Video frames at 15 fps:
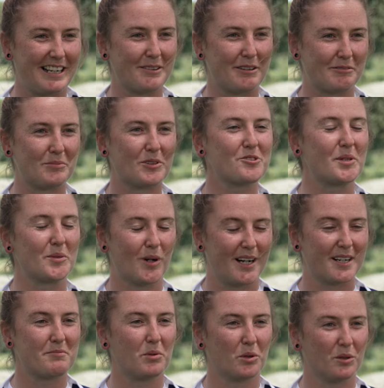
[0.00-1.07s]
however much we
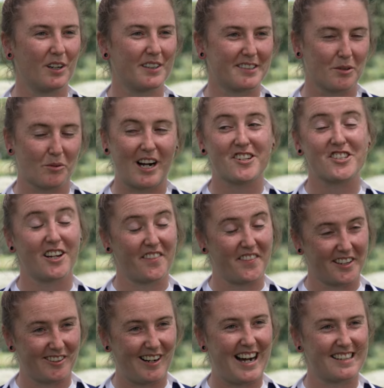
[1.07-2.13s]
want, but until we're actually on
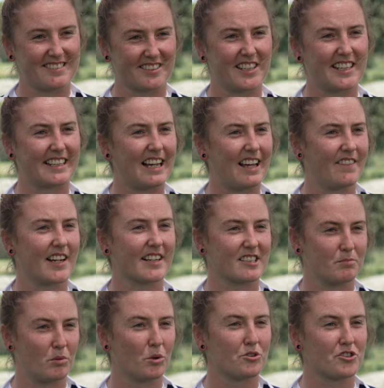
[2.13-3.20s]
the grass and kind of getting that
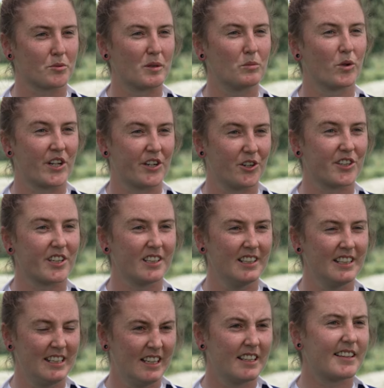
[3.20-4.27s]
exposure with one another,
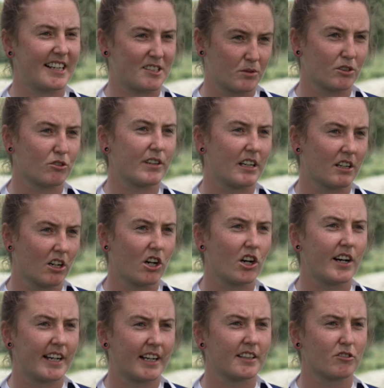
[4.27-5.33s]
that's where the real
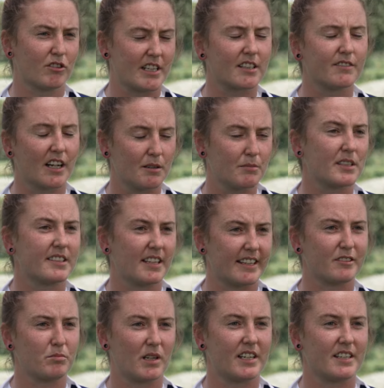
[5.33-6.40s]
learning and the real development
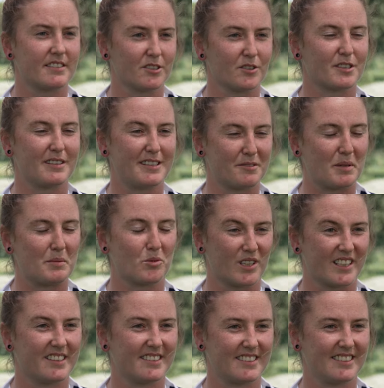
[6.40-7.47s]
takes place. So it's, it's been
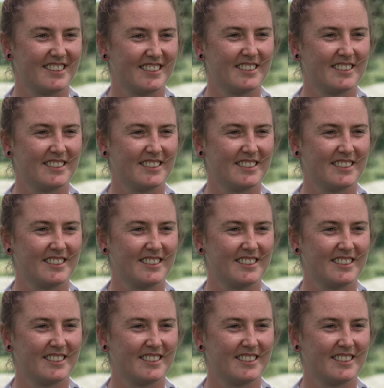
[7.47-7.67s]
brilliant.